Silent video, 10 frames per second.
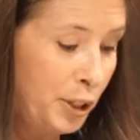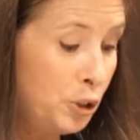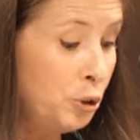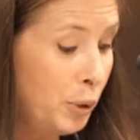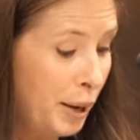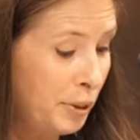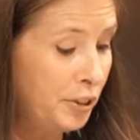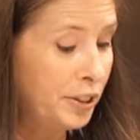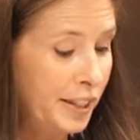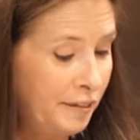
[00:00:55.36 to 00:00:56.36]
My 2
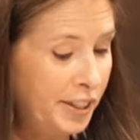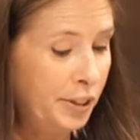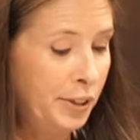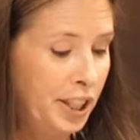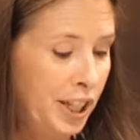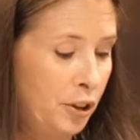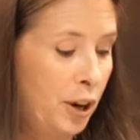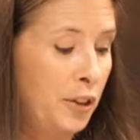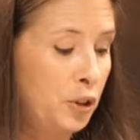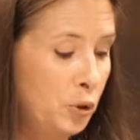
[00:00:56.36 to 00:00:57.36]
grandmothers lived near each
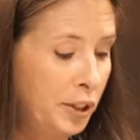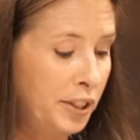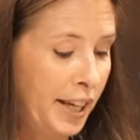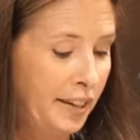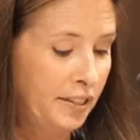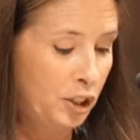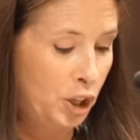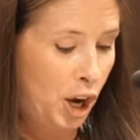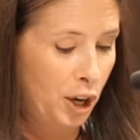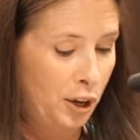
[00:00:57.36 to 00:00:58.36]
other on the north side of
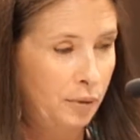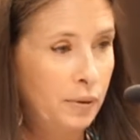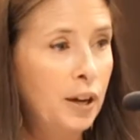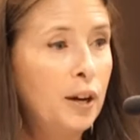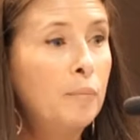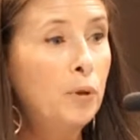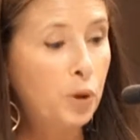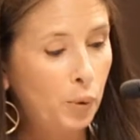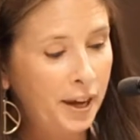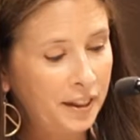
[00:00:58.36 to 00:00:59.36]
Chicago, but
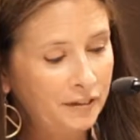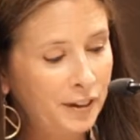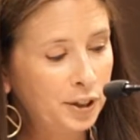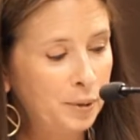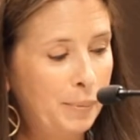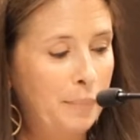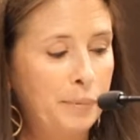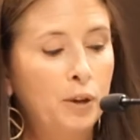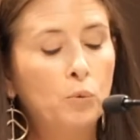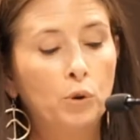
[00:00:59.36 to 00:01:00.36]
the way they felt about
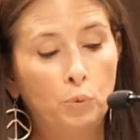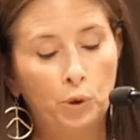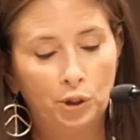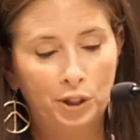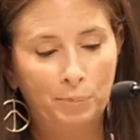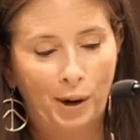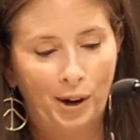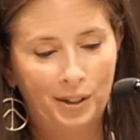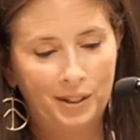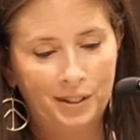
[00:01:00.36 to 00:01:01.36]
me were worlds
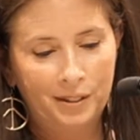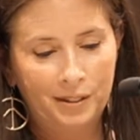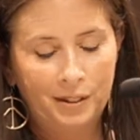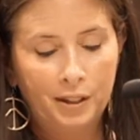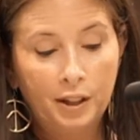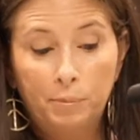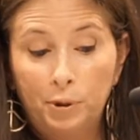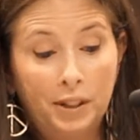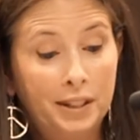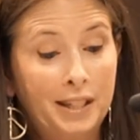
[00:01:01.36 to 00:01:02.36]
apart.
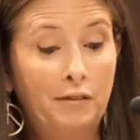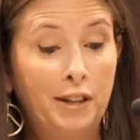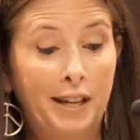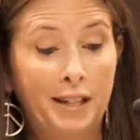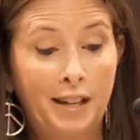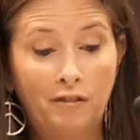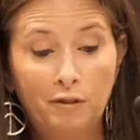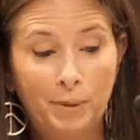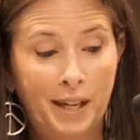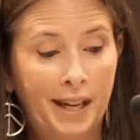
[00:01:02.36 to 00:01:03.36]
Beauty could never get enough
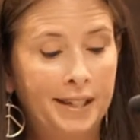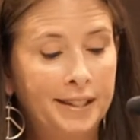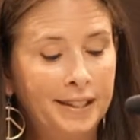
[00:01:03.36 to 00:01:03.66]
of me and